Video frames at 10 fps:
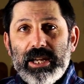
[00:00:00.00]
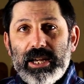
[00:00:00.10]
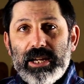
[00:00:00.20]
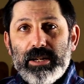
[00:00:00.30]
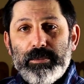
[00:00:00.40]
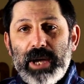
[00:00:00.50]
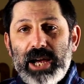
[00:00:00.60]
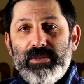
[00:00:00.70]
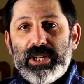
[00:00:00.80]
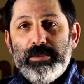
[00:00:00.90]
I
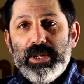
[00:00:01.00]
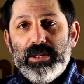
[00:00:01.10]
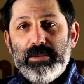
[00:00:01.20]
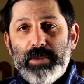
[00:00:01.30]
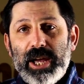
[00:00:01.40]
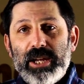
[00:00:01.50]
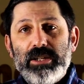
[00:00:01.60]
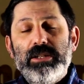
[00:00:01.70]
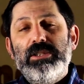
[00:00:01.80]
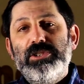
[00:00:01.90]
recommend buying